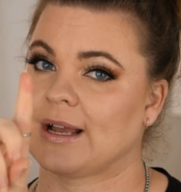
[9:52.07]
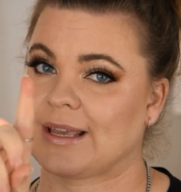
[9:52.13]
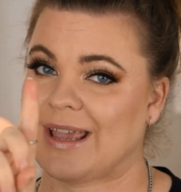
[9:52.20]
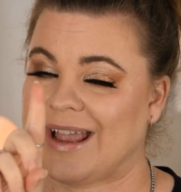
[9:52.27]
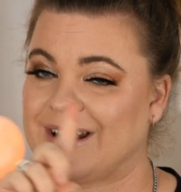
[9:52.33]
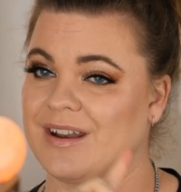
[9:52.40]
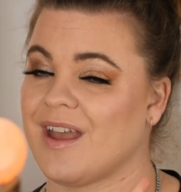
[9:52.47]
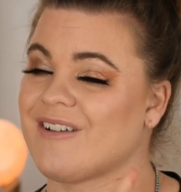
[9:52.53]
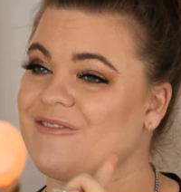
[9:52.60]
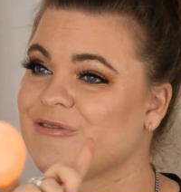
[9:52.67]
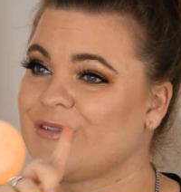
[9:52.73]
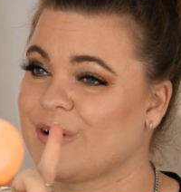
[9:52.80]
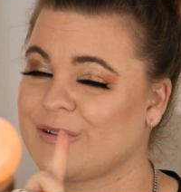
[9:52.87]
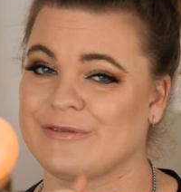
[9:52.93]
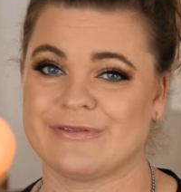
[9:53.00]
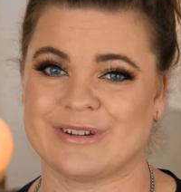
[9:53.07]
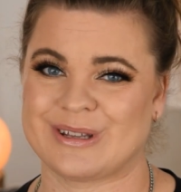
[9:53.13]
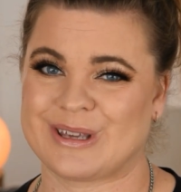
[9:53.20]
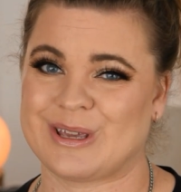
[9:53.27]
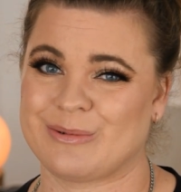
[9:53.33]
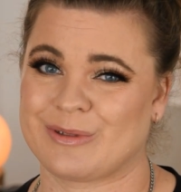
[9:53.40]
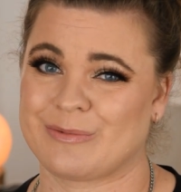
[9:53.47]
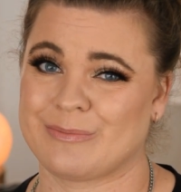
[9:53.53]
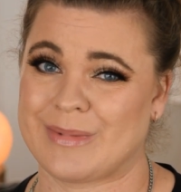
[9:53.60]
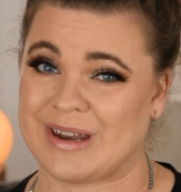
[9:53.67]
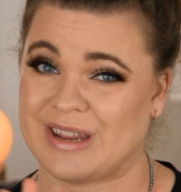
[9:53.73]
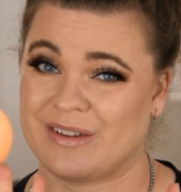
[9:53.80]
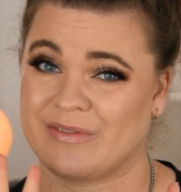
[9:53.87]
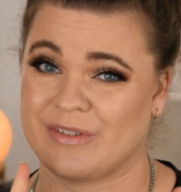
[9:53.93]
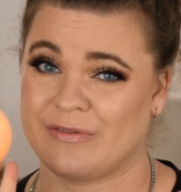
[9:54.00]
Again, very finicky with
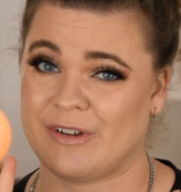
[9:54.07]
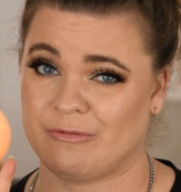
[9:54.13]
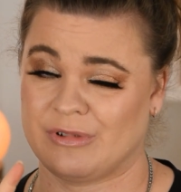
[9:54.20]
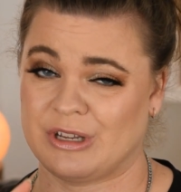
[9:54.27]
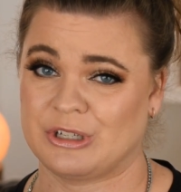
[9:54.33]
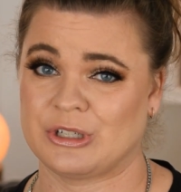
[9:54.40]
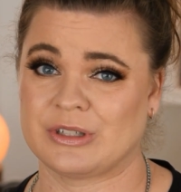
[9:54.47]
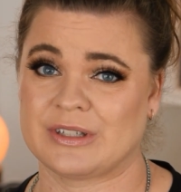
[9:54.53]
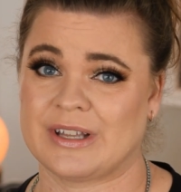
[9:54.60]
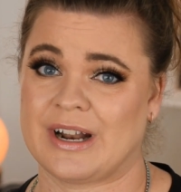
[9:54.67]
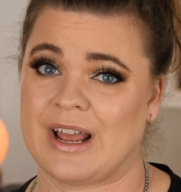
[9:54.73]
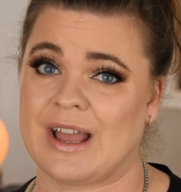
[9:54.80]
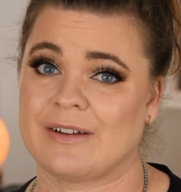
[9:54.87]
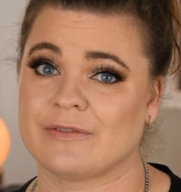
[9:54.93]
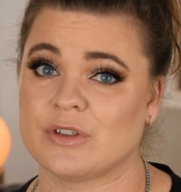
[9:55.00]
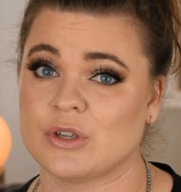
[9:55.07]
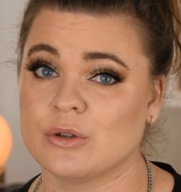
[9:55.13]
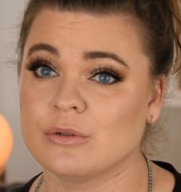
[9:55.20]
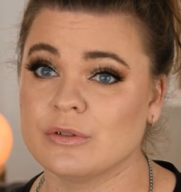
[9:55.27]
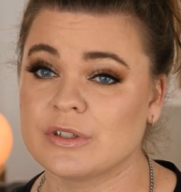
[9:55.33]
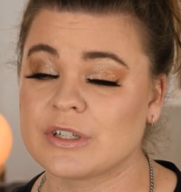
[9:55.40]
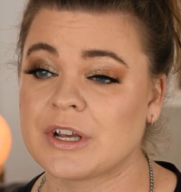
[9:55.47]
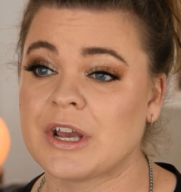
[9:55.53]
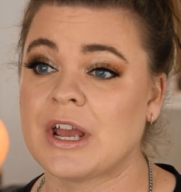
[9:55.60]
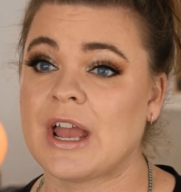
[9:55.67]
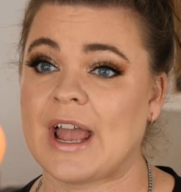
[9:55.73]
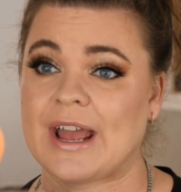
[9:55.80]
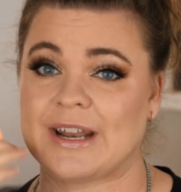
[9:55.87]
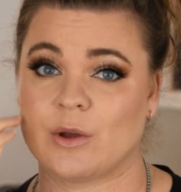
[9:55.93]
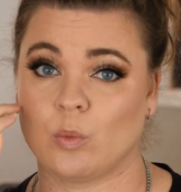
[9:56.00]
many of the foundations that I have used,
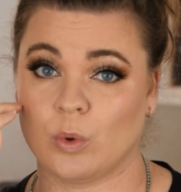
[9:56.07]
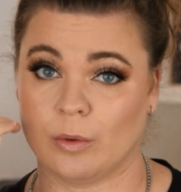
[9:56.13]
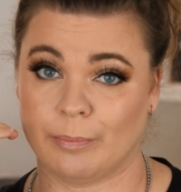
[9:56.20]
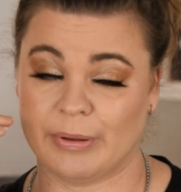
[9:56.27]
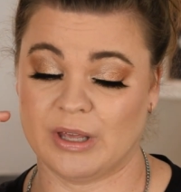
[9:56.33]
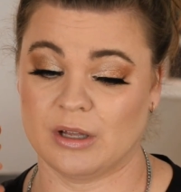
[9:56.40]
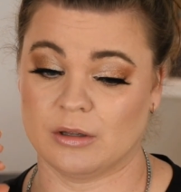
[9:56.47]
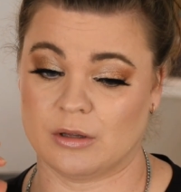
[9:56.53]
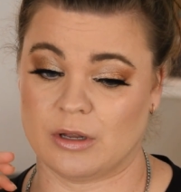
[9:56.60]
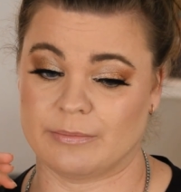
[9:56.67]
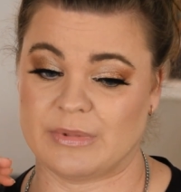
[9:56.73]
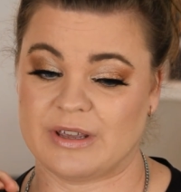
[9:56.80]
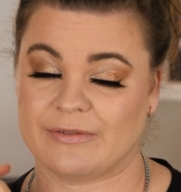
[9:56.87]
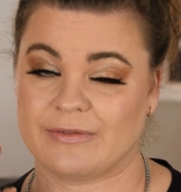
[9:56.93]
and it will pill on me